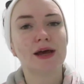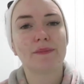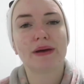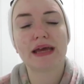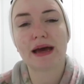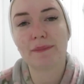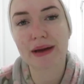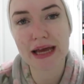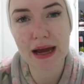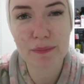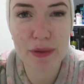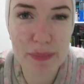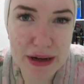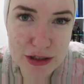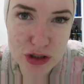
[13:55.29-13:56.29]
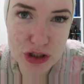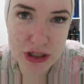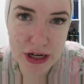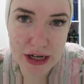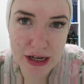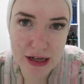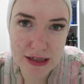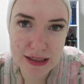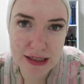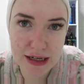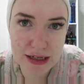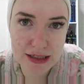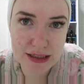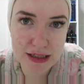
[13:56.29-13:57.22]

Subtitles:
But yeah, my camera battery died last night,